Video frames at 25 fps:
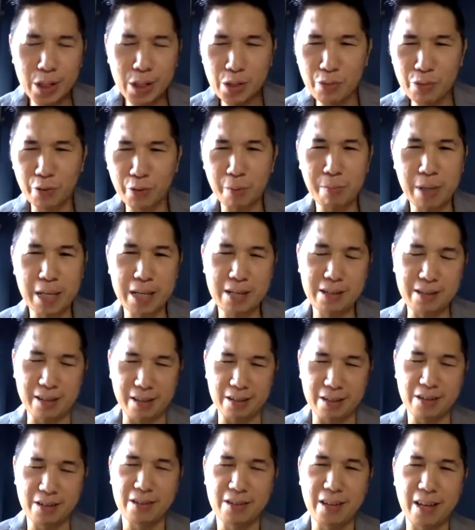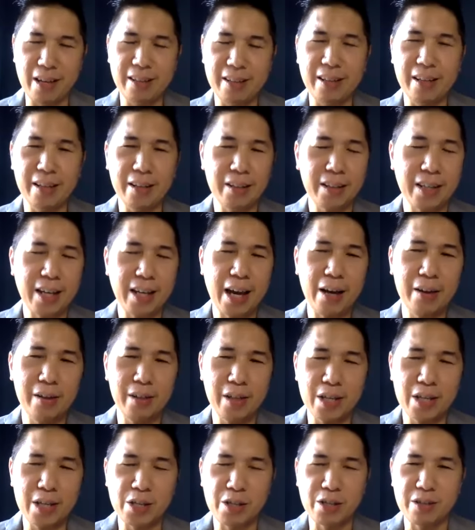is for business and the other
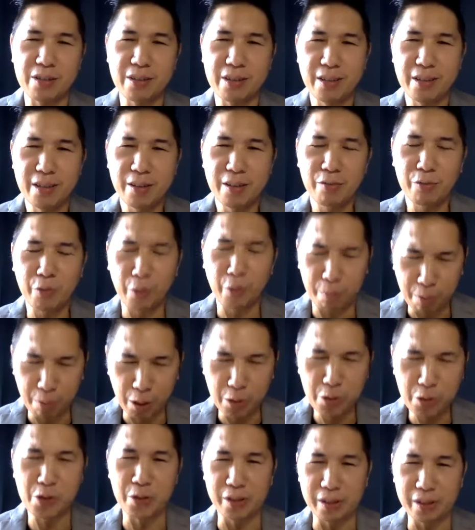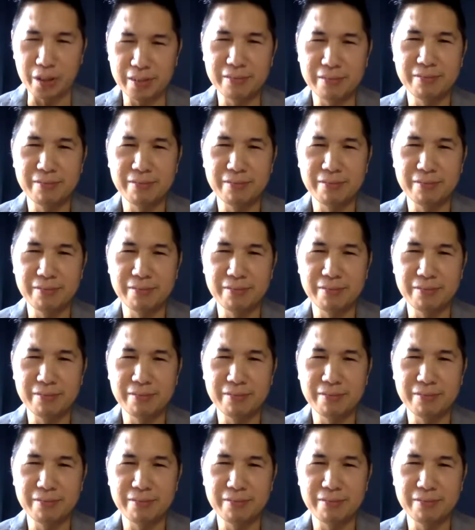account is for personal.